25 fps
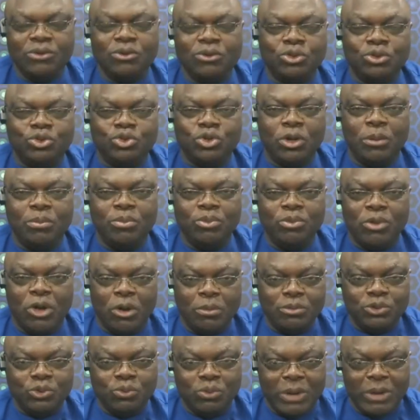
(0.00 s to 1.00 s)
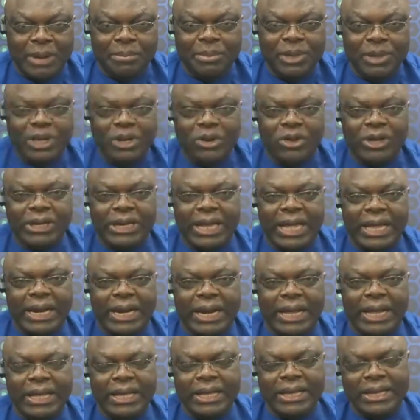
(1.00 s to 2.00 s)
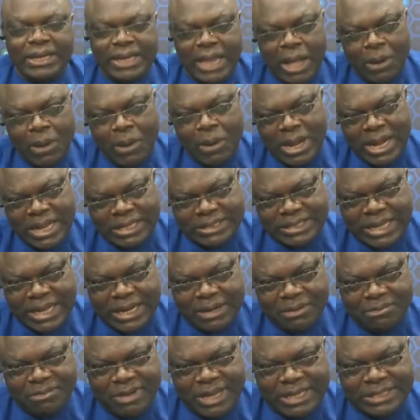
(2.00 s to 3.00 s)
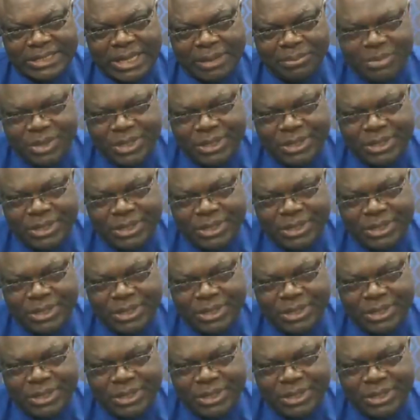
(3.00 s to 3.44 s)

He go chop up to one million naira. That one a sacrifice,